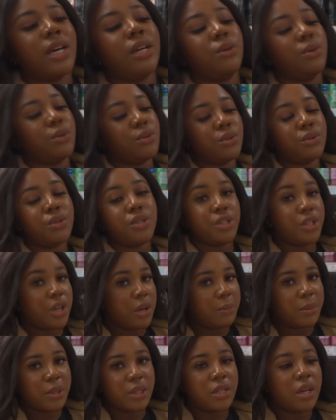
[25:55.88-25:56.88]
and also shea
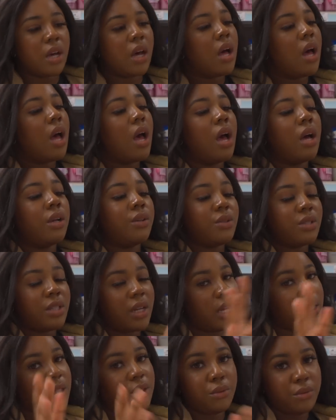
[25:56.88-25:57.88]
butter those are
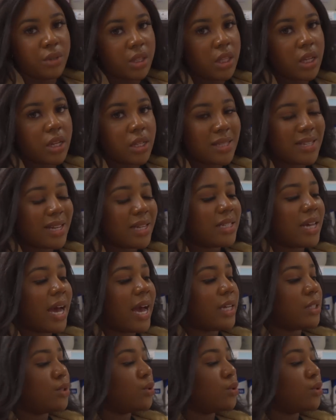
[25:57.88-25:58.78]
like three things that i